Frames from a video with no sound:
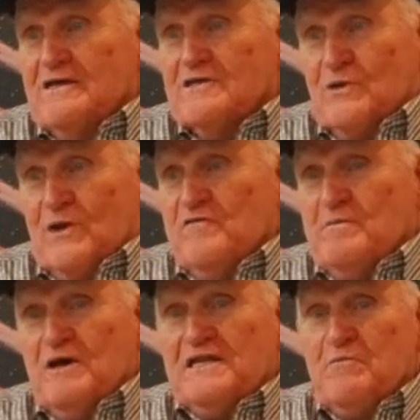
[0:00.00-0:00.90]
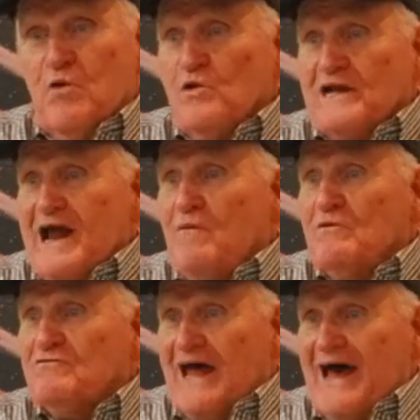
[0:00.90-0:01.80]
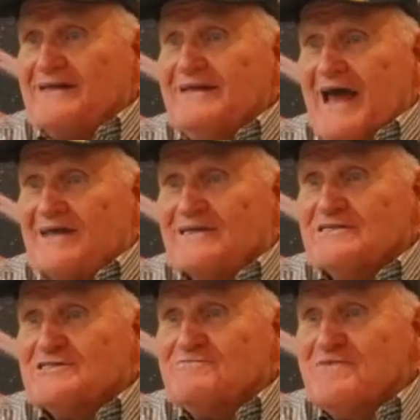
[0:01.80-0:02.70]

So every Monday morning I would fly to Dallas,